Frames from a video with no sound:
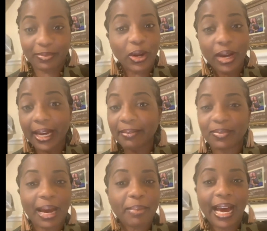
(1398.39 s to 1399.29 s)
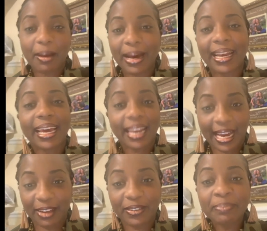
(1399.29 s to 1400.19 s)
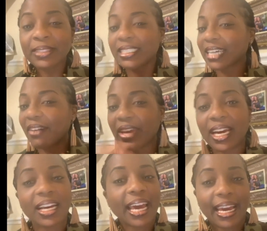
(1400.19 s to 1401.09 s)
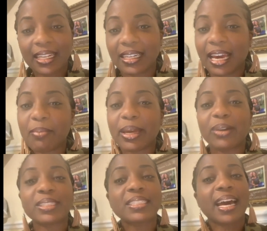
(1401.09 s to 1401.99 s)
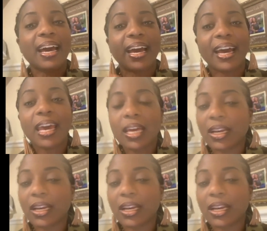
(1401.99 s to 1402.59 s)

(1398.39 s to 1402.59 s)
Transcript: Okay. I'm not about that life. Javier can't date me on the side.